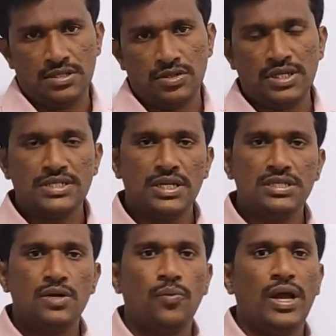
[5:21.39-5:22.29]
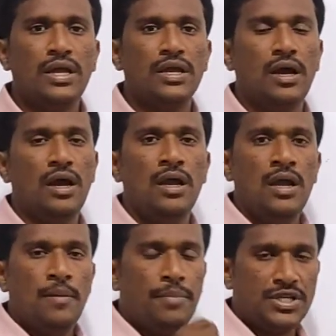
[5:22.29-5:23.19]
So that is the reason
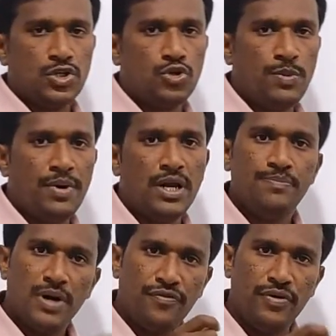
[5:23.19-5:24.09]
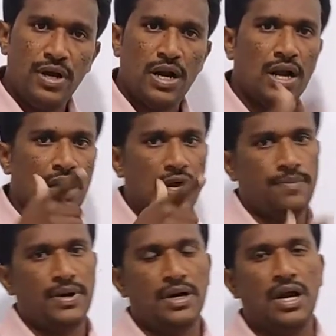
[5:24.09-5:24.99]
why brushes should be made up of carbon.